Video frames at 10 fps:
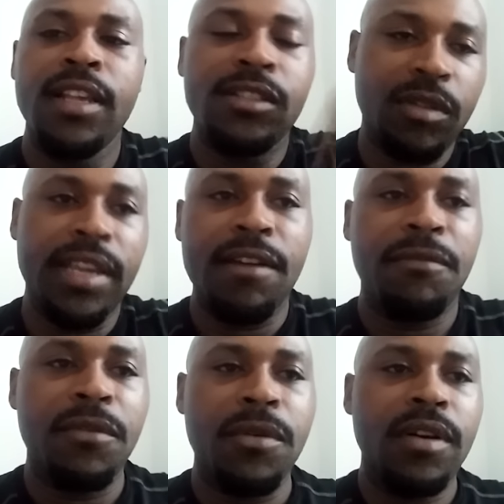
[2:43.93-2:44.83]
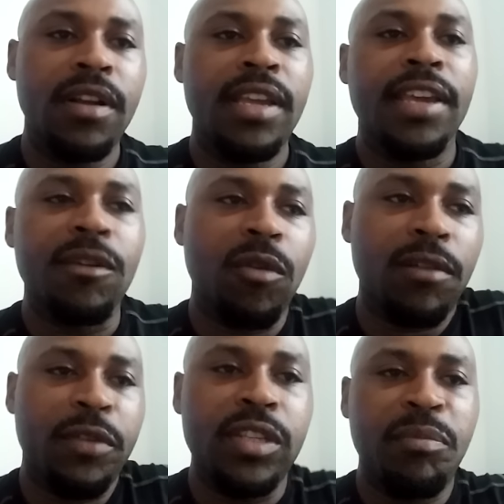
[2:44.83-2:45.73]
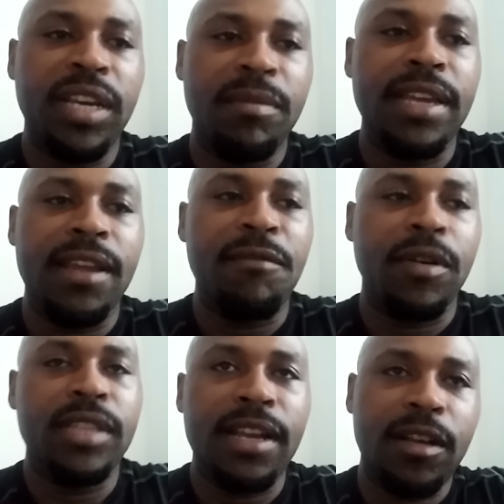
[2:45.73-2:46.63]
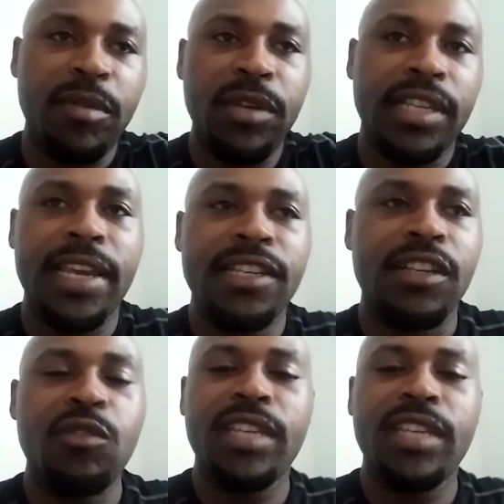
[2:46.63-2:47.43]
So therefore, in order for you to pick up that communication,